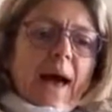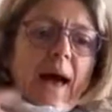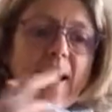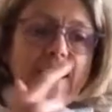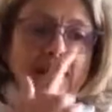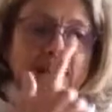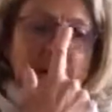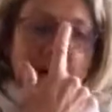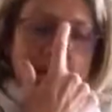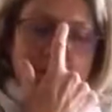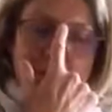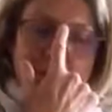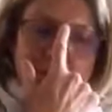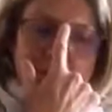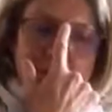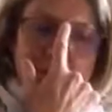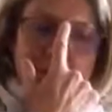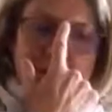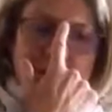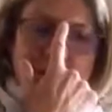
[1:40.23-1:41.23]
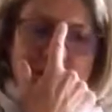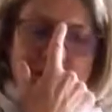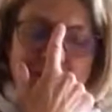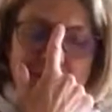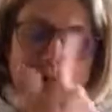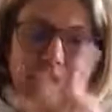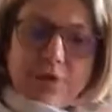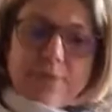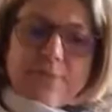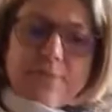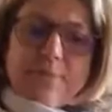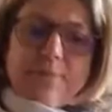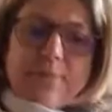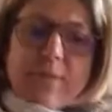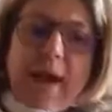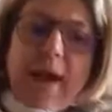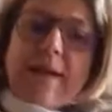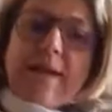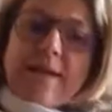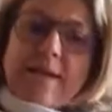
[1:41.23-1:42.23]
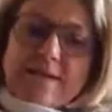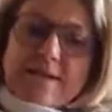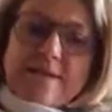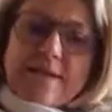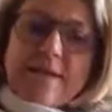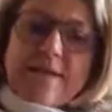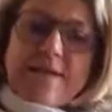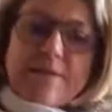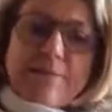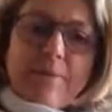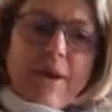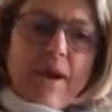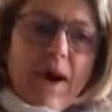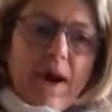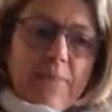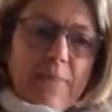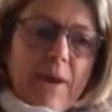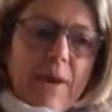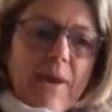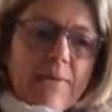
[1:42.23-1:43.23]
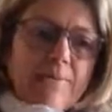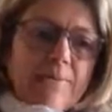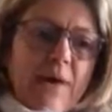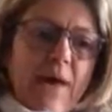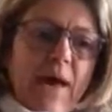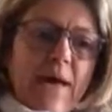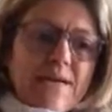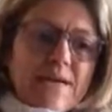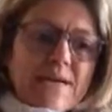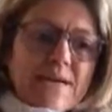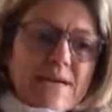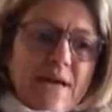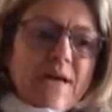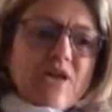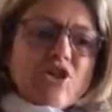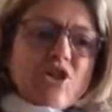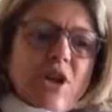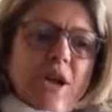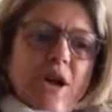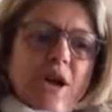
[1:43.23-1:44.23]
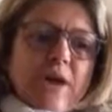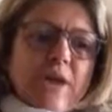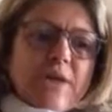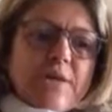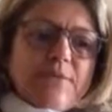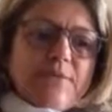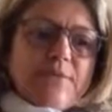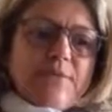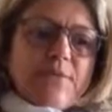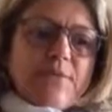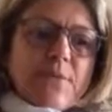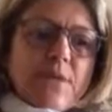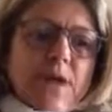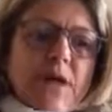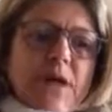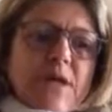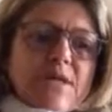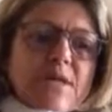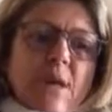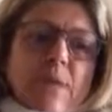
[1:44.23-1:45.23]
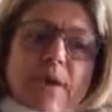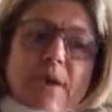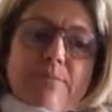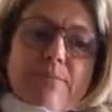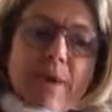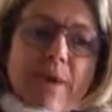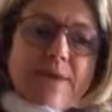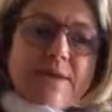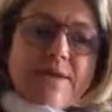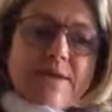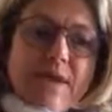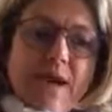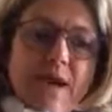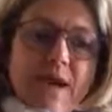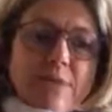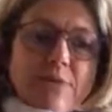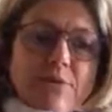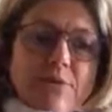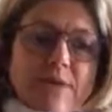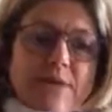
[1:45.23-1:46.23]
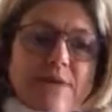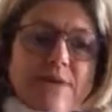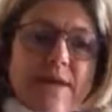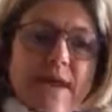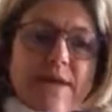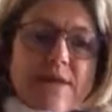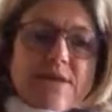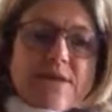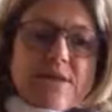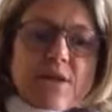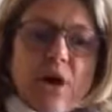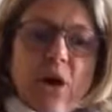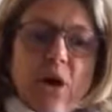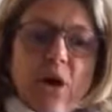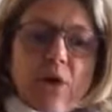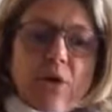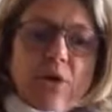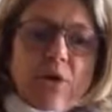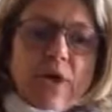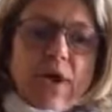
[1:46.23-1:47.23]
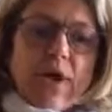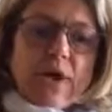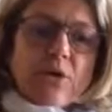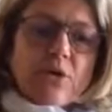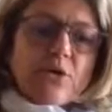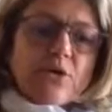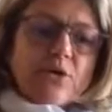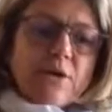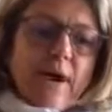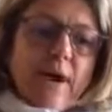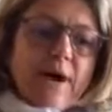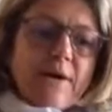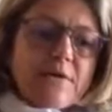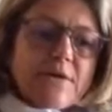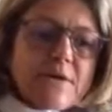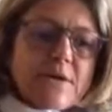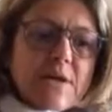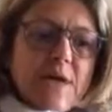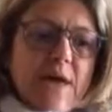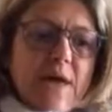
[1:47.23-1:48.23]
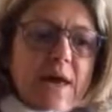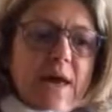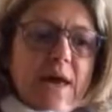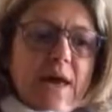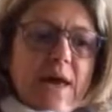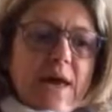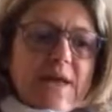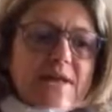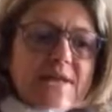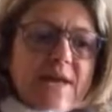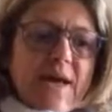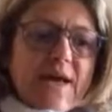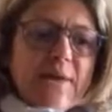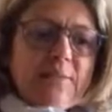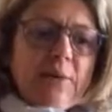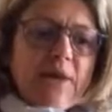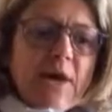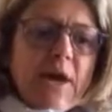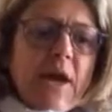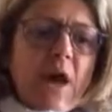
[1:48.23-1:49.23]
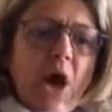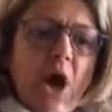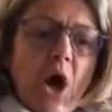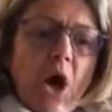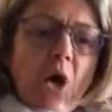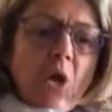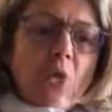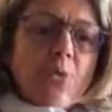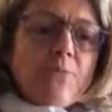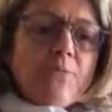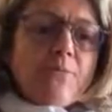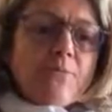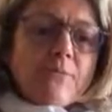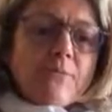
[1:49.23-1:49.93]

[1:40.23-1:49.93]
And company means food and listening to me humming and such like. So he bent down, put his head into the hole and called out. Is anybody at home?